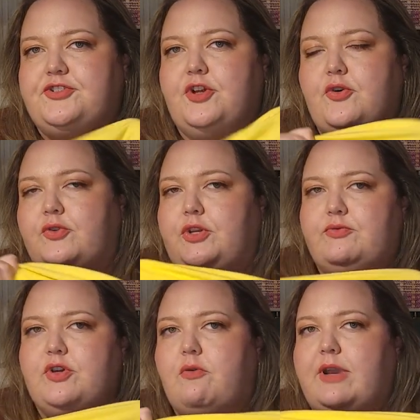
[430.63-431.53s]
So you
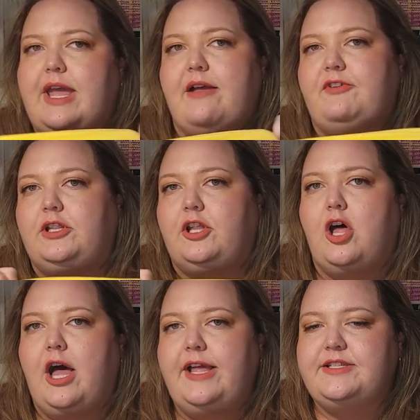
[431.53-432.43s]
don't have a
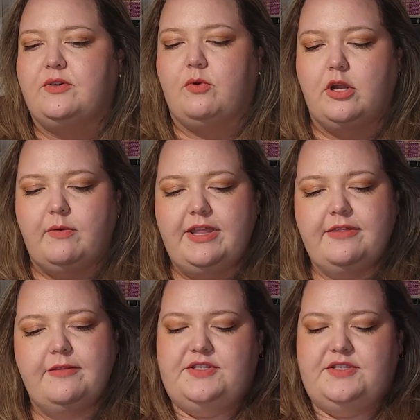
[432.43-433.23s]
lot to work with.